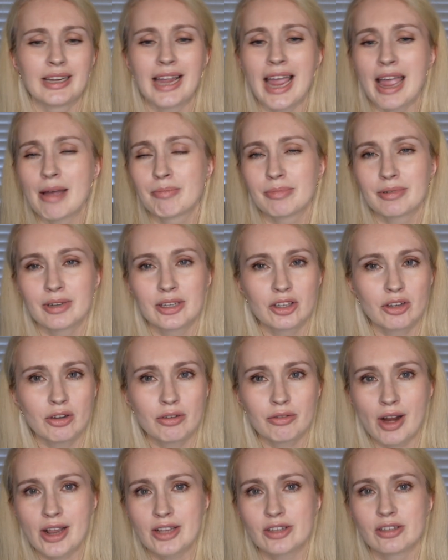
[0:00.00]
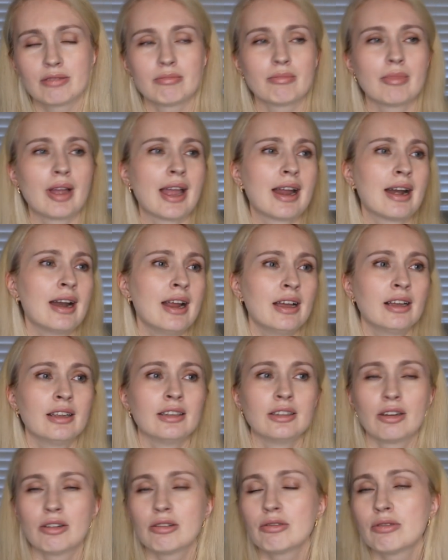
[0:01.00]
gap in your resume,
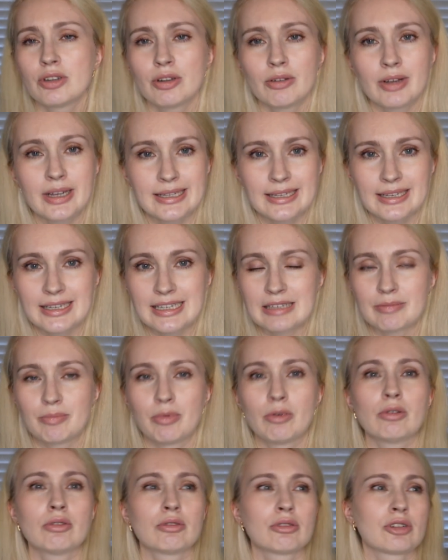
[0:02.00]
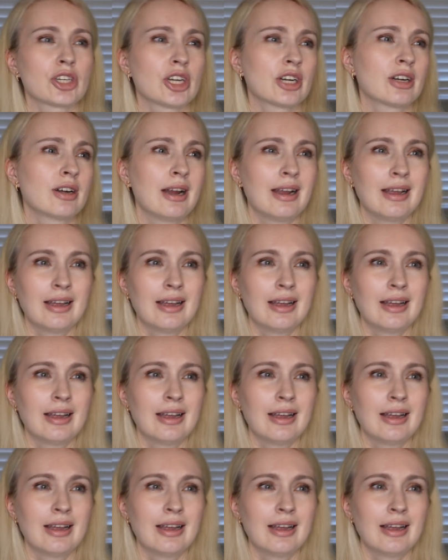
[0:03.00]
no US exposure.